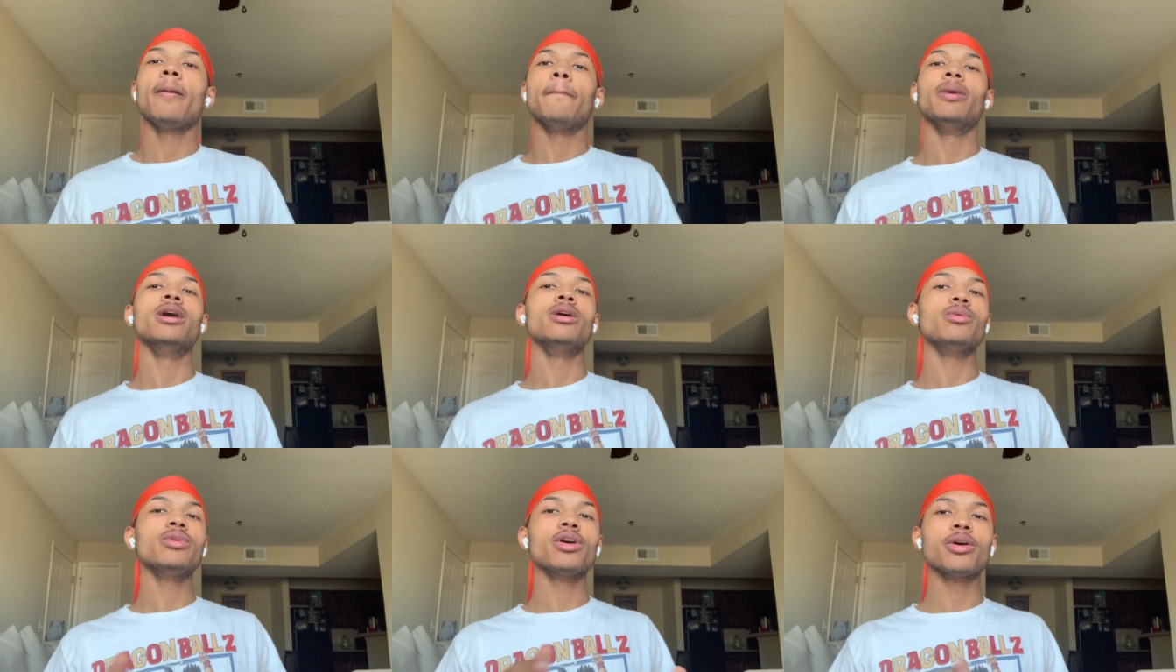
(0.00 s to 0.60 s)

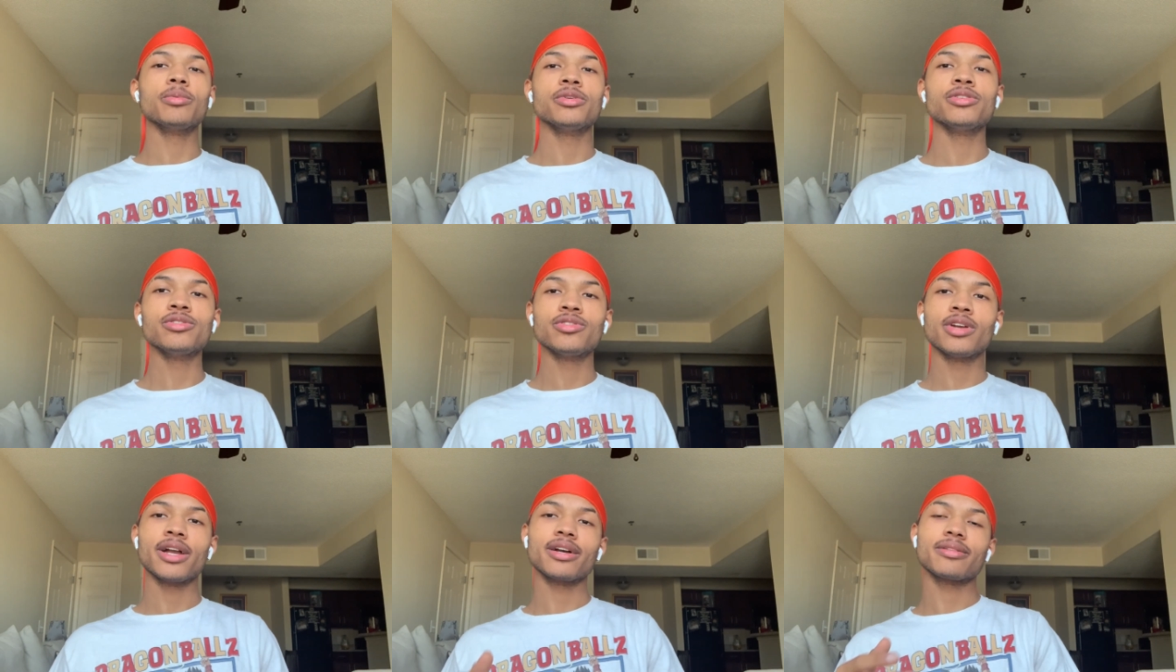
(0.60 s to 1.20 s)
But we don't
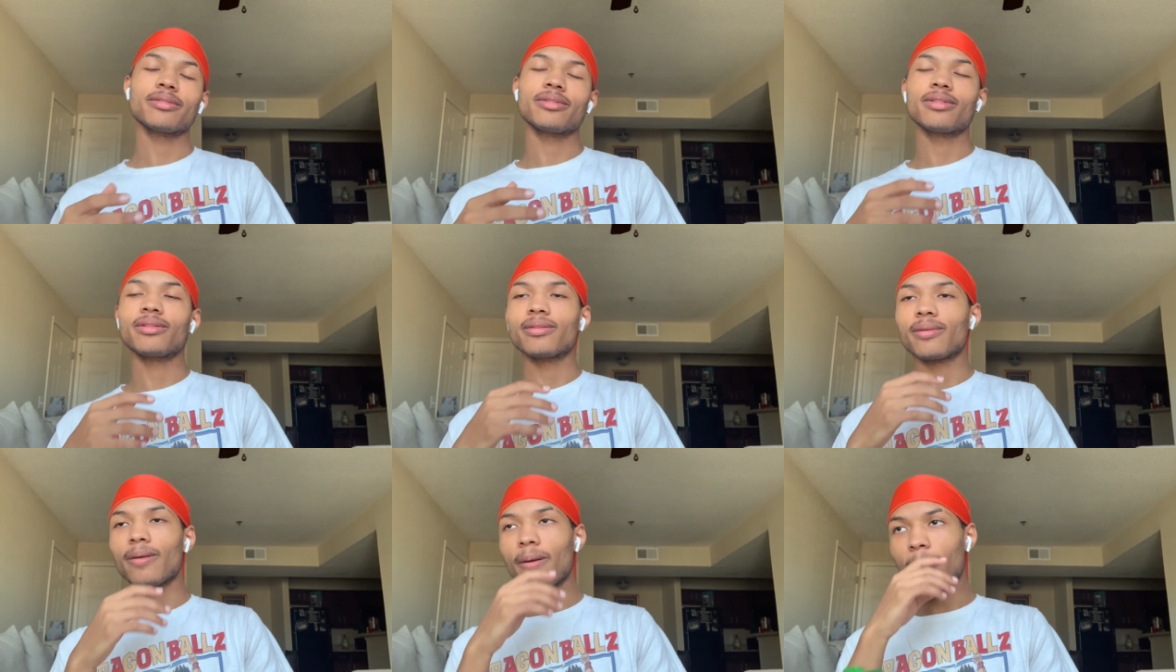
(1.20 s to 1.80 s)
react.
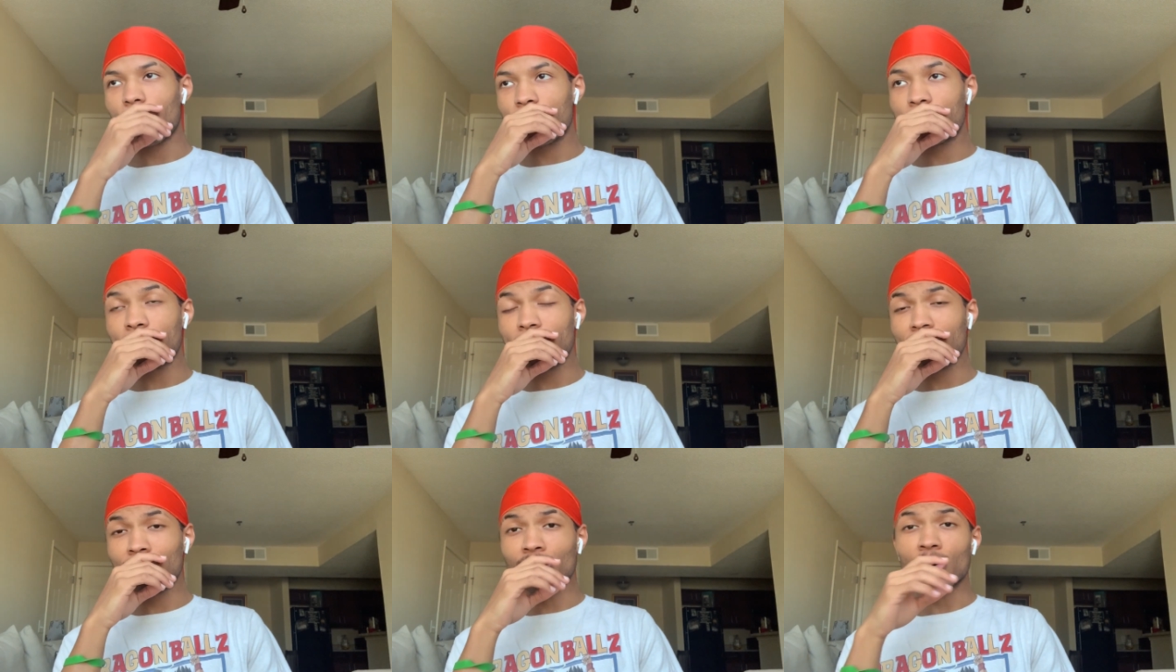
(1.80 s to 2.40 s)

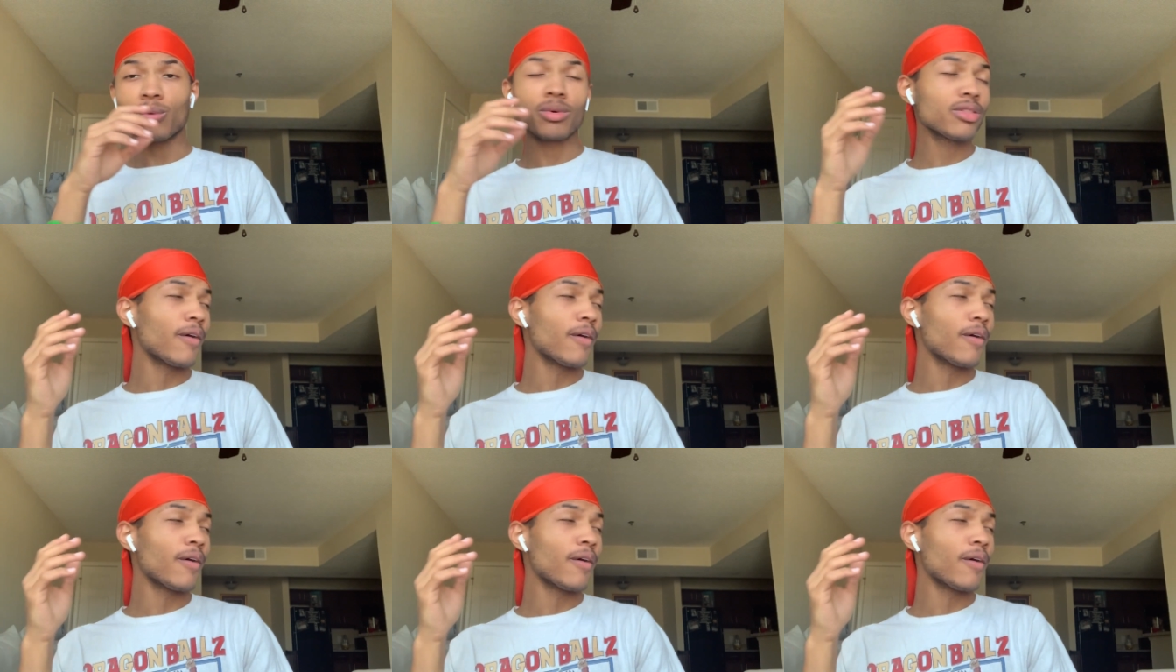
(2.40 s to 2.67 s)
Bro.